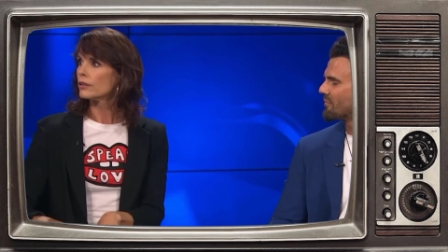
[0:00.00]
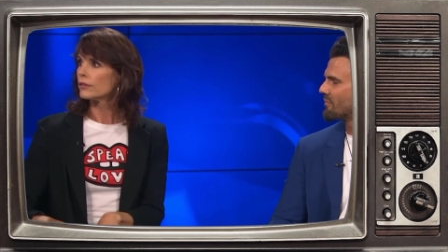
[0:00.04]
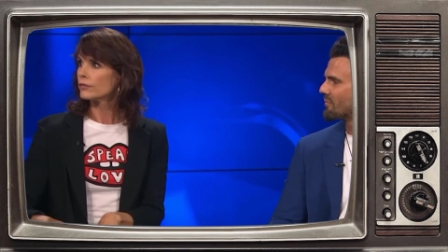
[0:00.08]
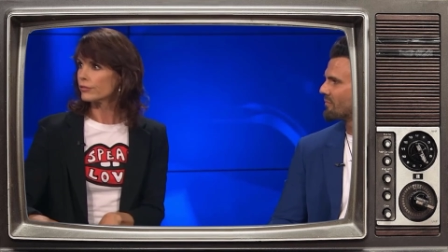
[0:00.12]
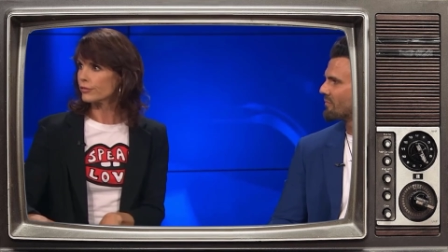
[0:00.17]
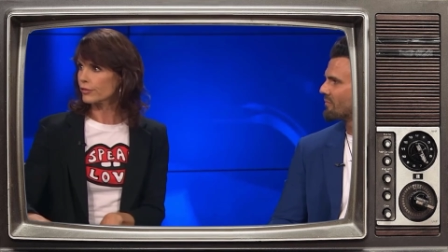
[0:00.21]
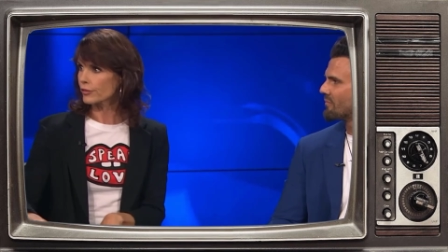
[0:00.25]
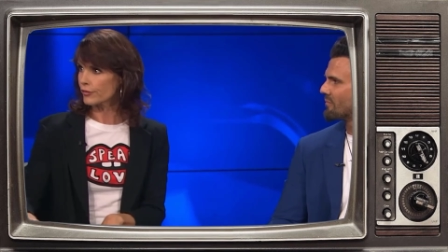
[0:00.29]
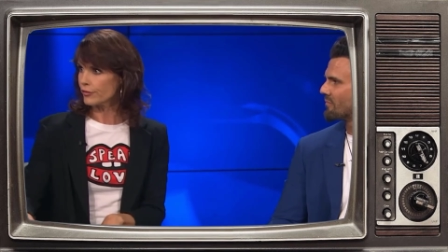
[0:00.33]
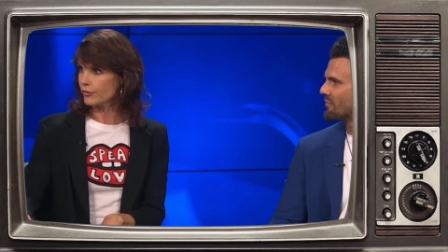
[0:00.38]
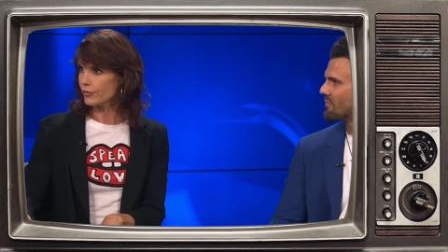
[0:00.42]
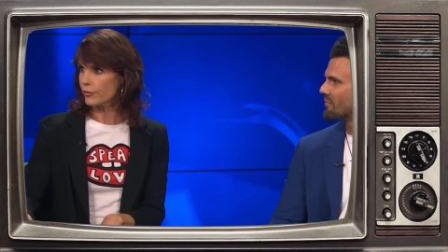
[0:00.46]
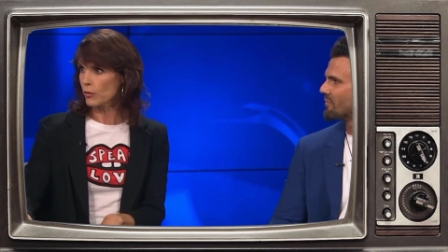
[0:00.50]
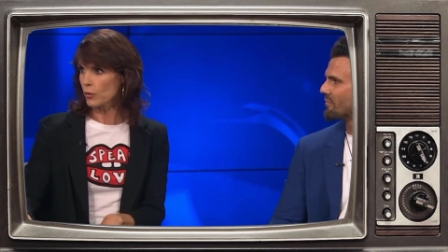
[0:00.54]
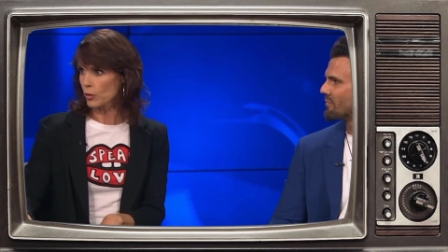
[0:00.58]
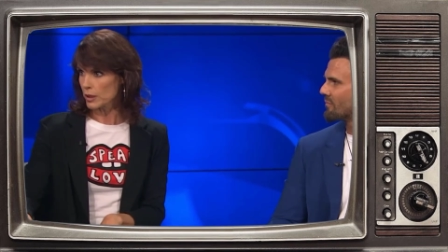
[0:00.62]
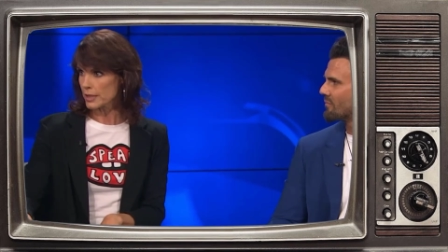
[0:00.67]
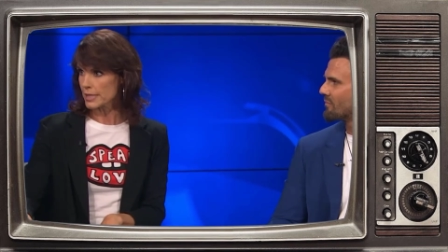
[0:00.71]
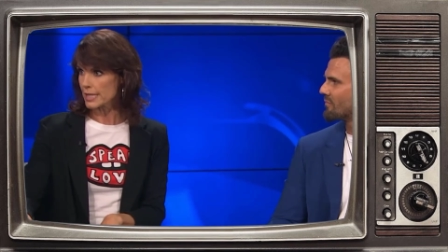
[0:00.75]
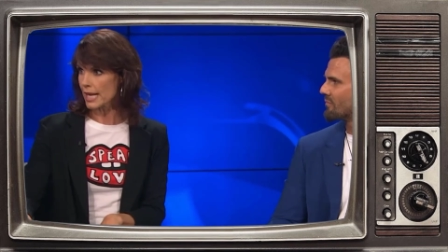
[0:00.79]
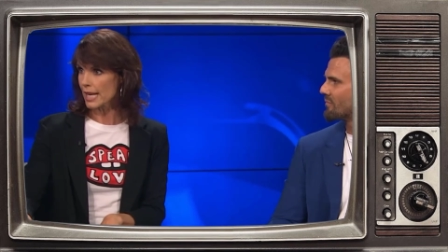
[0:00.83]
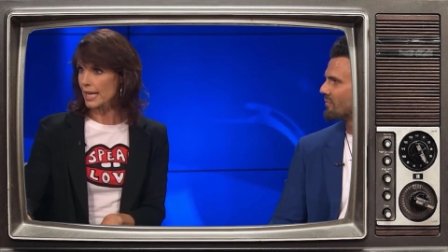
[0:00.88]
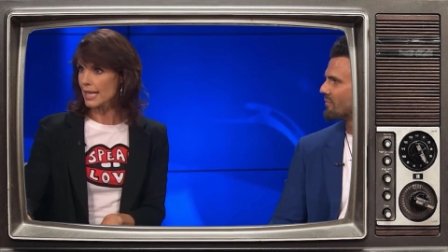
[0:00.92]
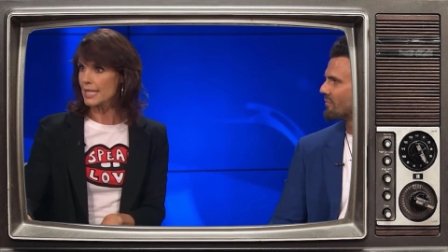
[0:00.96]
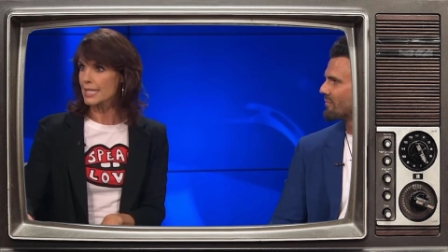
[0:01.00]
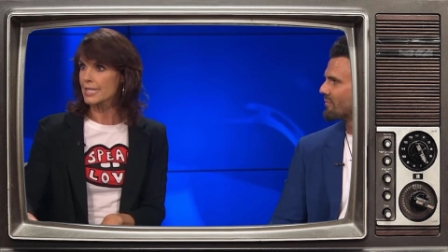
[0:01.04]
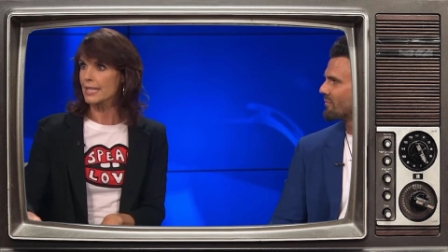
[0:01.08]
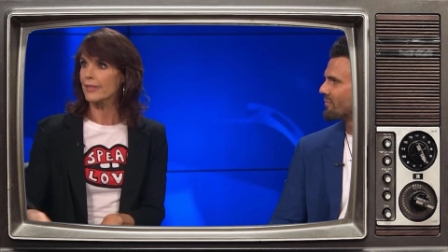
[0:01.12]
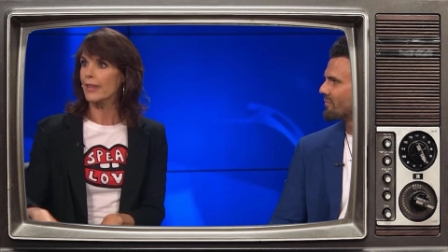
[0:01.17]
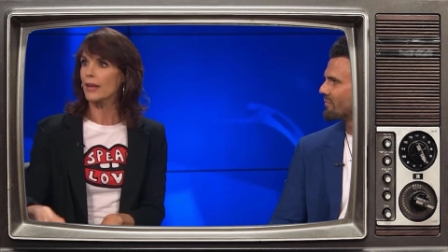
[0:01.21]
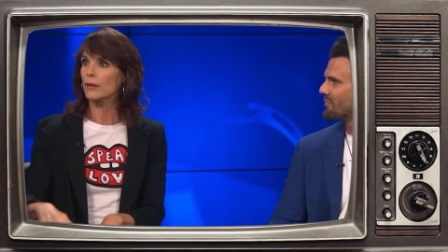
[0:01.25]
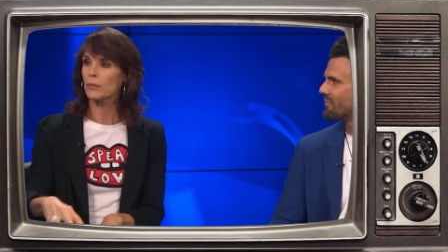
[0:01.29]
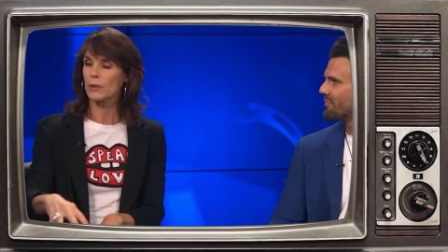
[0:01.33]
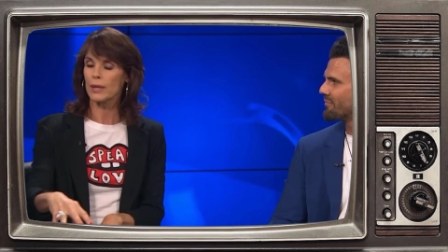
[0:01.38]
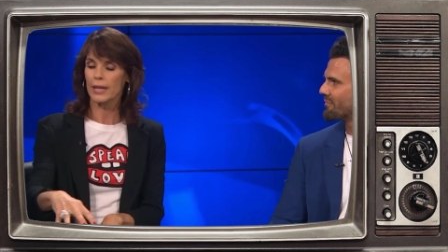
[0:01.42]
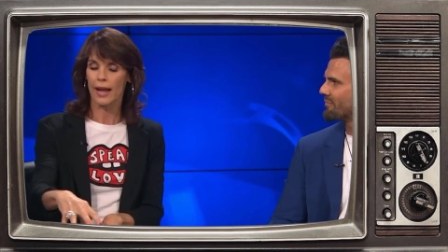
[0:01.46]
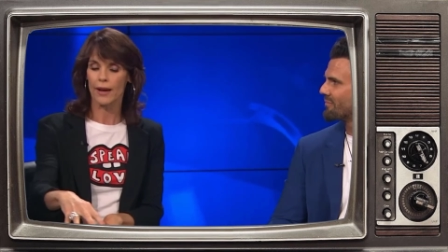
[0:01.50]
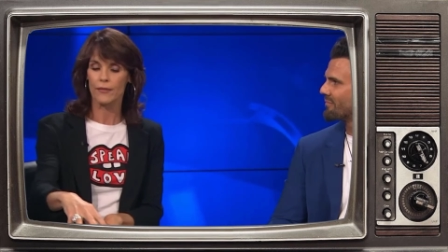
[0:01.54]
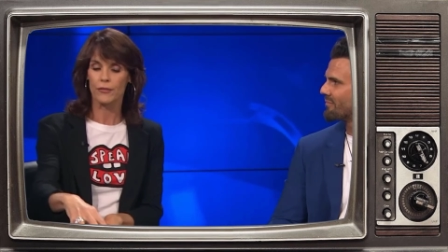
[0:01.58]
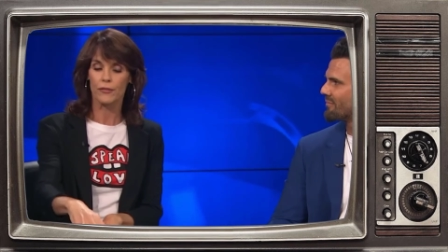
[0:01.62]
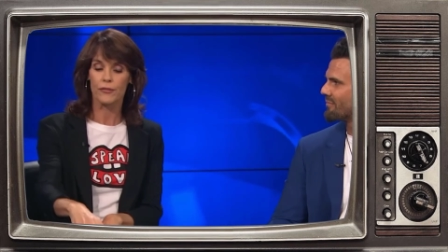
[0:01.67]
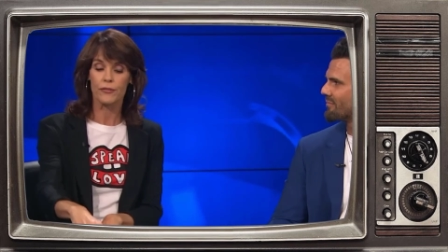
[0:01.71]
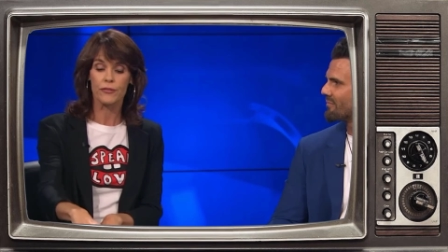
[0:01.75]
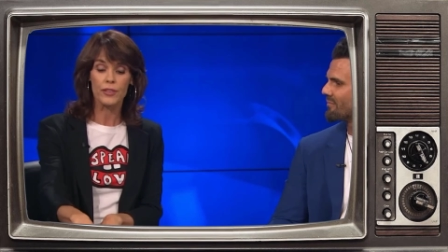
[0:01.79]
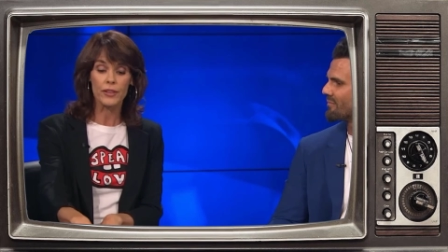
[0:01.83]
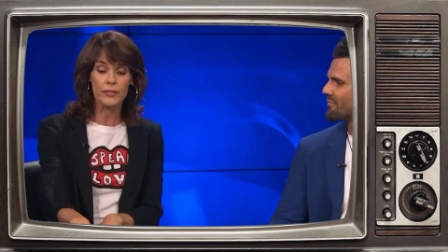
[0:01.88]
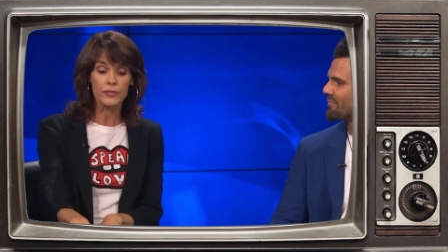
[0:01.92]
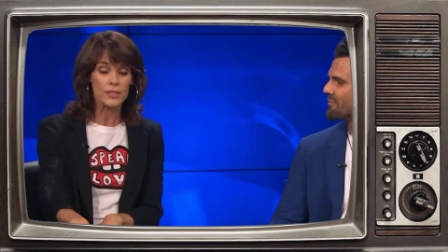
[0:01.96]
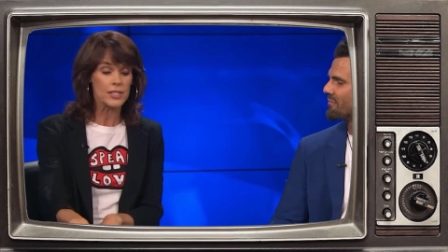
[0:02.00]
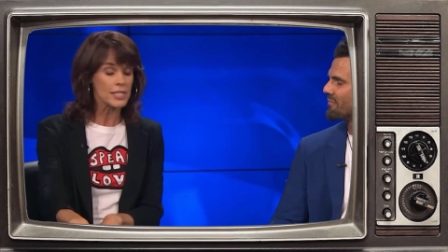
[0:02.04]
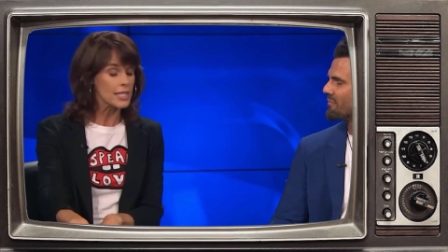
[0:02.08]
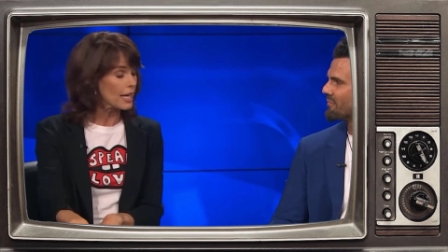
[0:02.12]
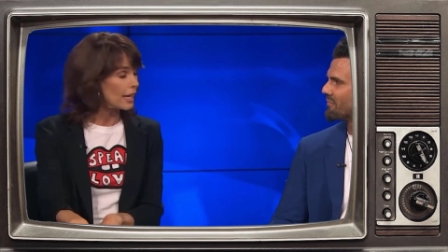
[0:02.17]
for 4 days, and then we'd have a fifth